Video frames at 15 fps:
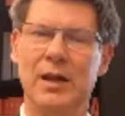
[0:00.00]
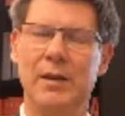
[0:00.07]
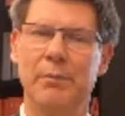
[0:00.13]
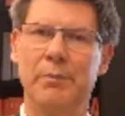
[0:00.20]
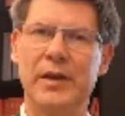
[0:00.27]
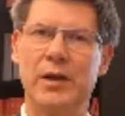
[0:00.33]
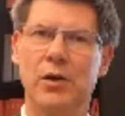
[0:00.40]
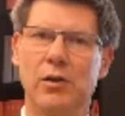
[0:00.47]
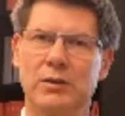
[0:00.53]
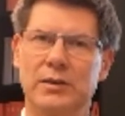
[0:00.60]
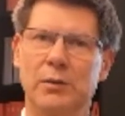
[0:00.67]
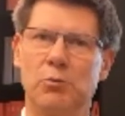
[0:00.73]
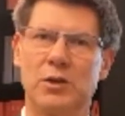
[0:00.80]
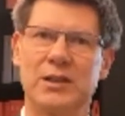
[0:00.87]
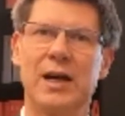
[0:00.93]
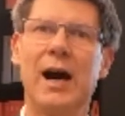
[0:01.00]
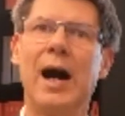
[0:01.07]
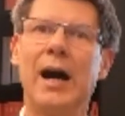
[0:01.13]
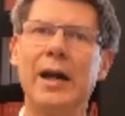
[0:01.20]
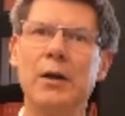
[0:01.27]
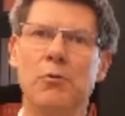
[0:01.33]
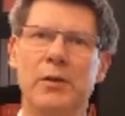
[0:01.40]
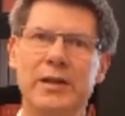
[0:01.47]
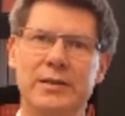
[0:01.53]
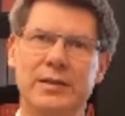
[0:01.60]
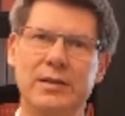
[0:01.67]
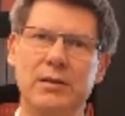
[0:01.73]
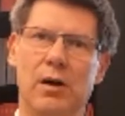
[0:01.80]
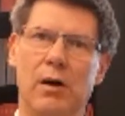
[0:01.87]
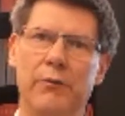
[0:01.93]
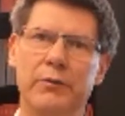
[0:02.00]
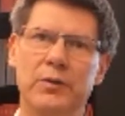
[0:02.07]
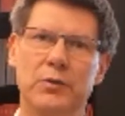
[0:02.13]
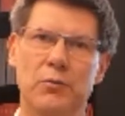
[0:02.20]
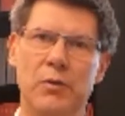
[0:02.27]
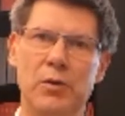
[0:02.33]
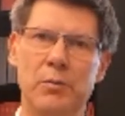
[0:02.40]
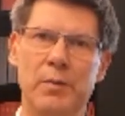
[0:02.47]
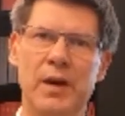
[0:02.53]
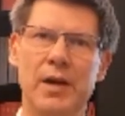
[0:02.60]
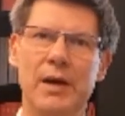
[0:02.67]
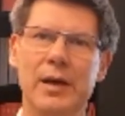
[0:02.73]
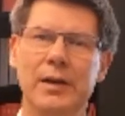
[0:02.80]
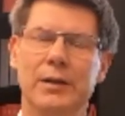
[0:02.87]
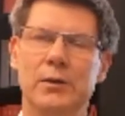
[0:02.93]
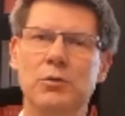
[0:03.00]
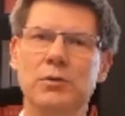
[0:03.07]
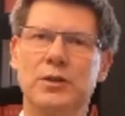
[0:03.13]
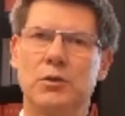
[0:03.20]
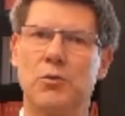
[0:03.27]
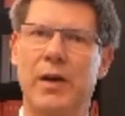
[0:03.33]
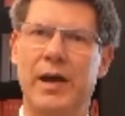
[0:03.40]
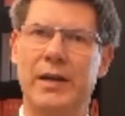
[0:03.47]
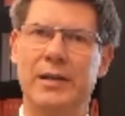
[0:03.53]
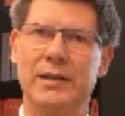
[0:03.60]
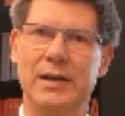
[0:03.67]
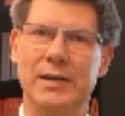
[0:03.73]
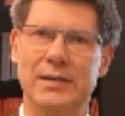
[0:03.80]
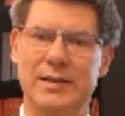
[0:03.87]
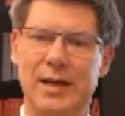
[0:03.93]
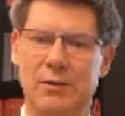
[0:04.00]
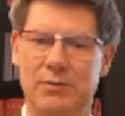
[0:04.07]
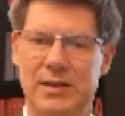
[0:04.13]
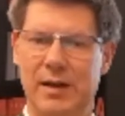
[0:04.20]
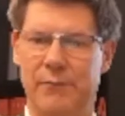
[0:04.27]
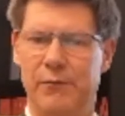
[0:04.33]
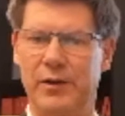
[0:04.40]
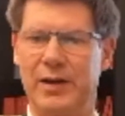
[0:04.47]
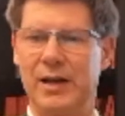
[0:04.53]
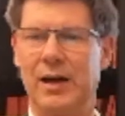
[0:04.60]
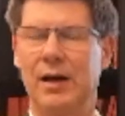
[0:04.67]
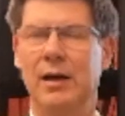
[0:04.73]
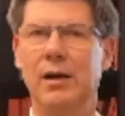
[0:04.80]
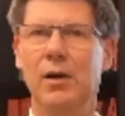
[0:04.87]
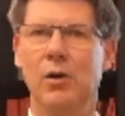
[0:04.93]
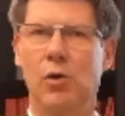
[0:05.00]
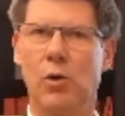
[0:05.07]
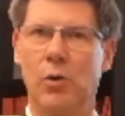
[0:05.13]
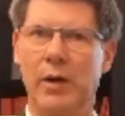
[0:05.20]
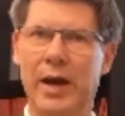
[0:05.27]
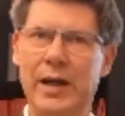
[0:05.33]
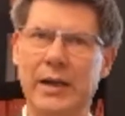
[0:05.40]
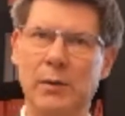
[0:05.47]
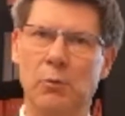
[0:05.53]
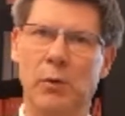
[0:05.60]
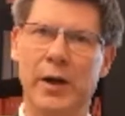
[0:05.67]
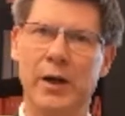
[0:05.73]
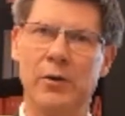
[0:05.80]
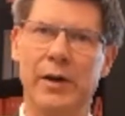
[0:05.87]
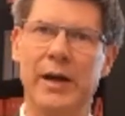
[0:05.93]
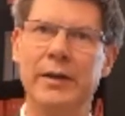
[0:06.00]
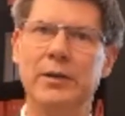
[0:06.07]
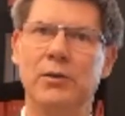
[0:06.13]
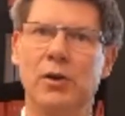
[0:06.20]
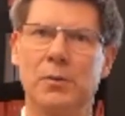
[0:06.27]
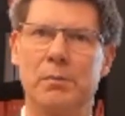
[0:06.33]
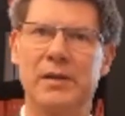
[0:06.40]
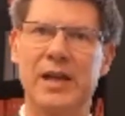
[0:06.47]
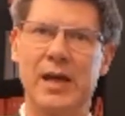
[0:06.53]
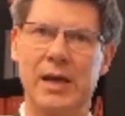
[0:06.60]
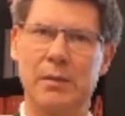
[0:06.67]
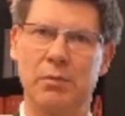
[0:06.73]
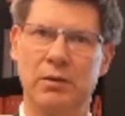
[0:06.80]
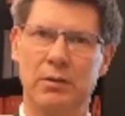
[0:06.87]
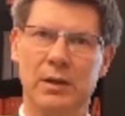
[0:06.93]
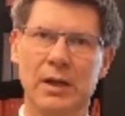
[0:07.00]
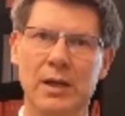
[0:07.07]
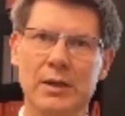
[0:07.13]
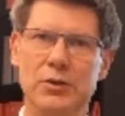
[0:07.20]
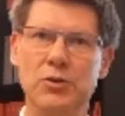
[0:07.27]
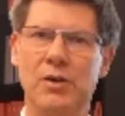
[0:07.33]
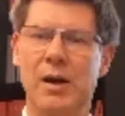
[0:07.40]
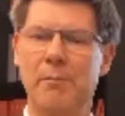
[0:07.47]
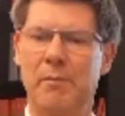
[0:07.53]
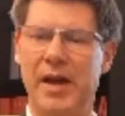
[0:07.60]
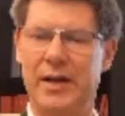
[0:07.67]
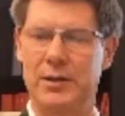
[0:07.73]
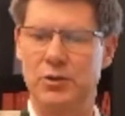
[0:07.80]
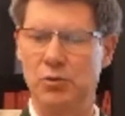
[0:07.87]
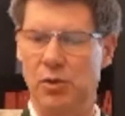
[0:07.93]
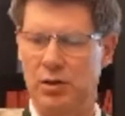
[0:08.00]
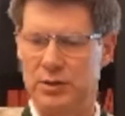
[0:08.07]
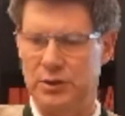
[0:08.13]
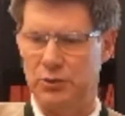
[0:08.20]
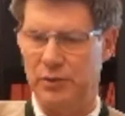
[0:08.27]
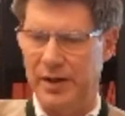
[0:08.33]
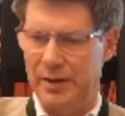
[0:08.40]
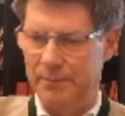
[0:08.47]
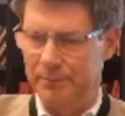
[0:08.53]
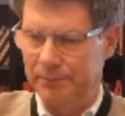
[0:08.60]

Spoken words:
because there was a high risk of the group to strand in South Africa or anywhere and not be able to come back to Austria.